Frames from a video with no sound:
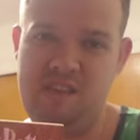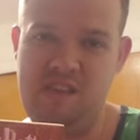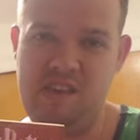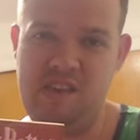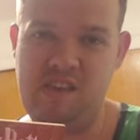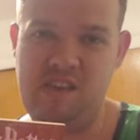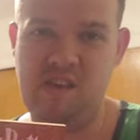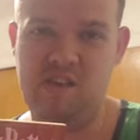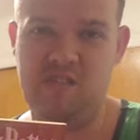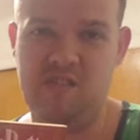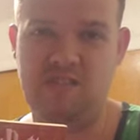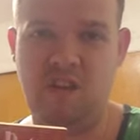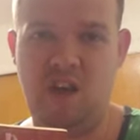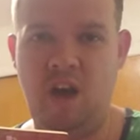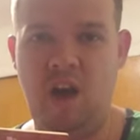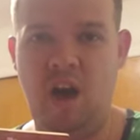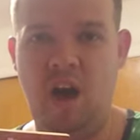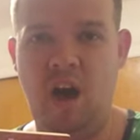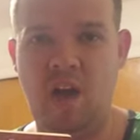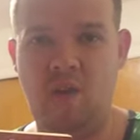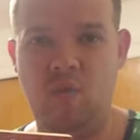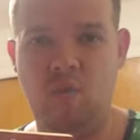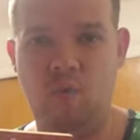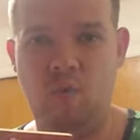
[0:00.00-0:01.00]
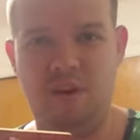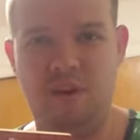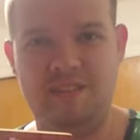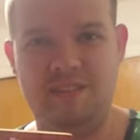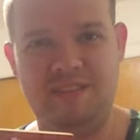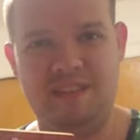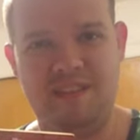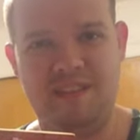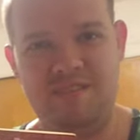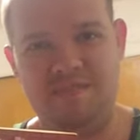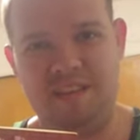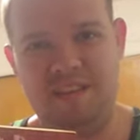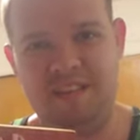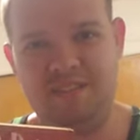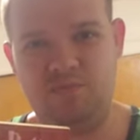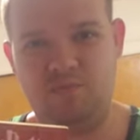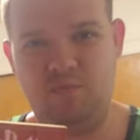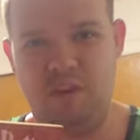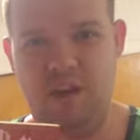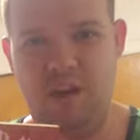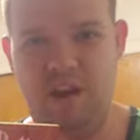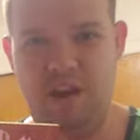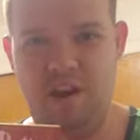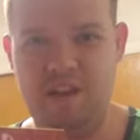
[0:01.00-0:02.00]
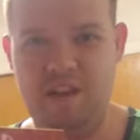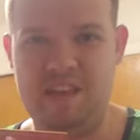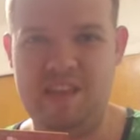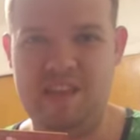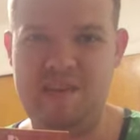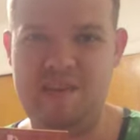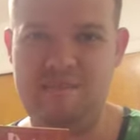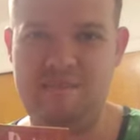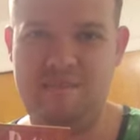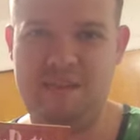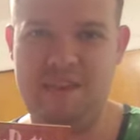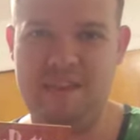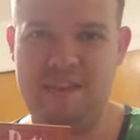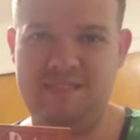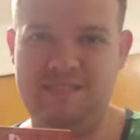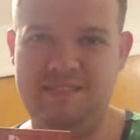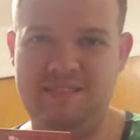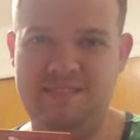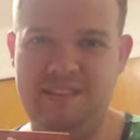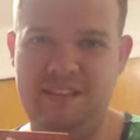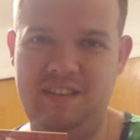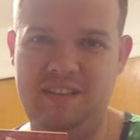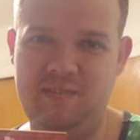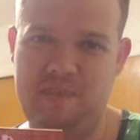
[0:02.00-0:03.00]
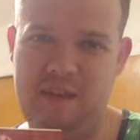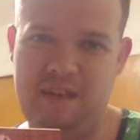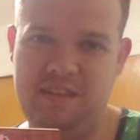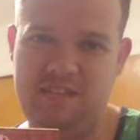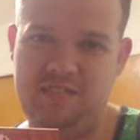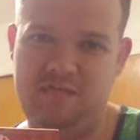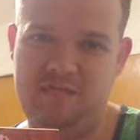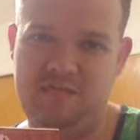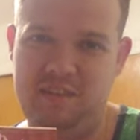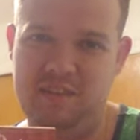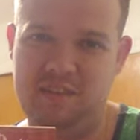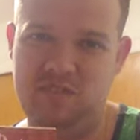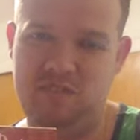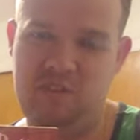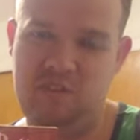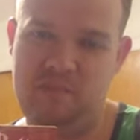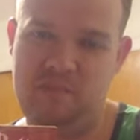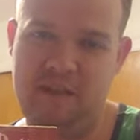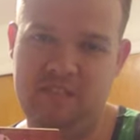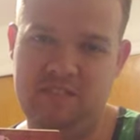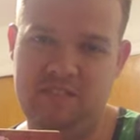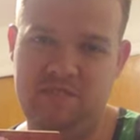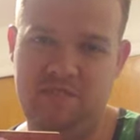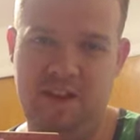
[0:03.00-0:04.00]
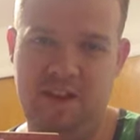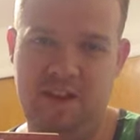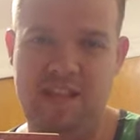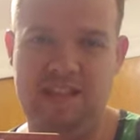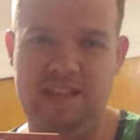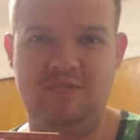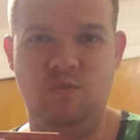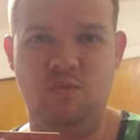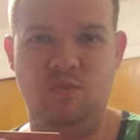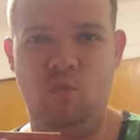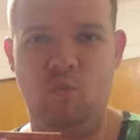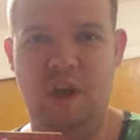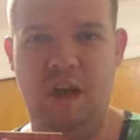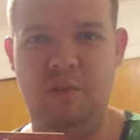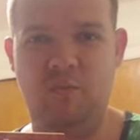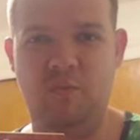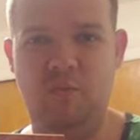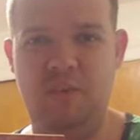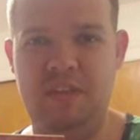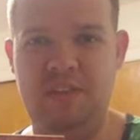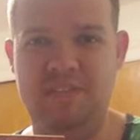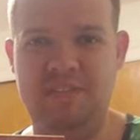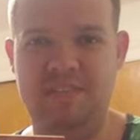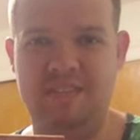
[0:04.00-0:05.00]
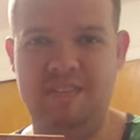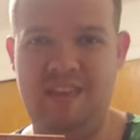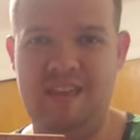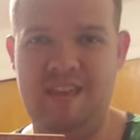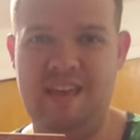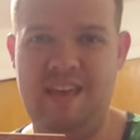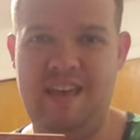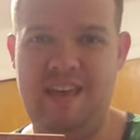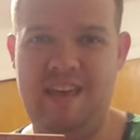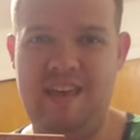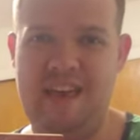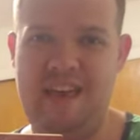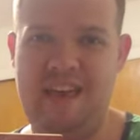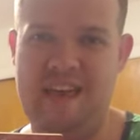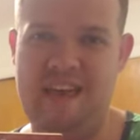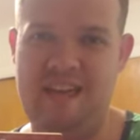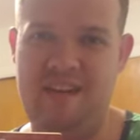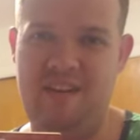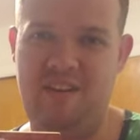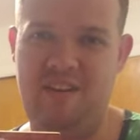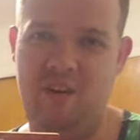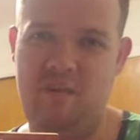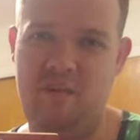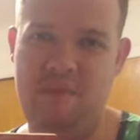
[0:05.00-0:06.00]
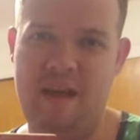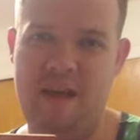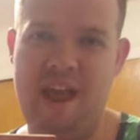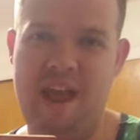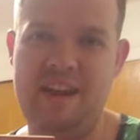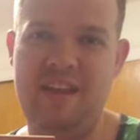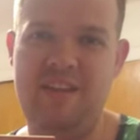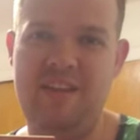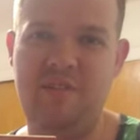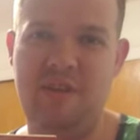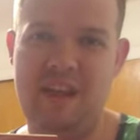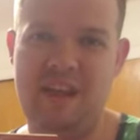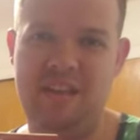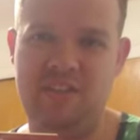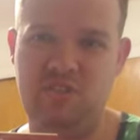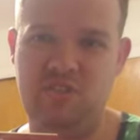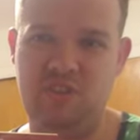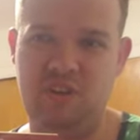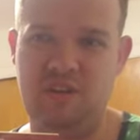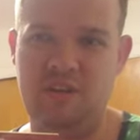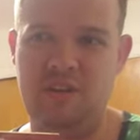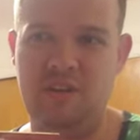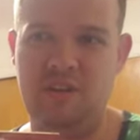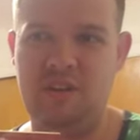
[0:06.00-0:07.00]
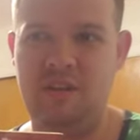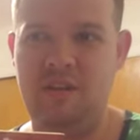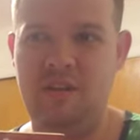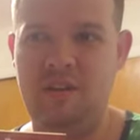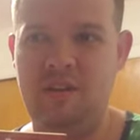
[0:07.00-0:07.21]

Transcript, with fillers: he goes to Hogwarts, and that's where he meets his best his two best friends, Ron Weasley and Hermione Granger.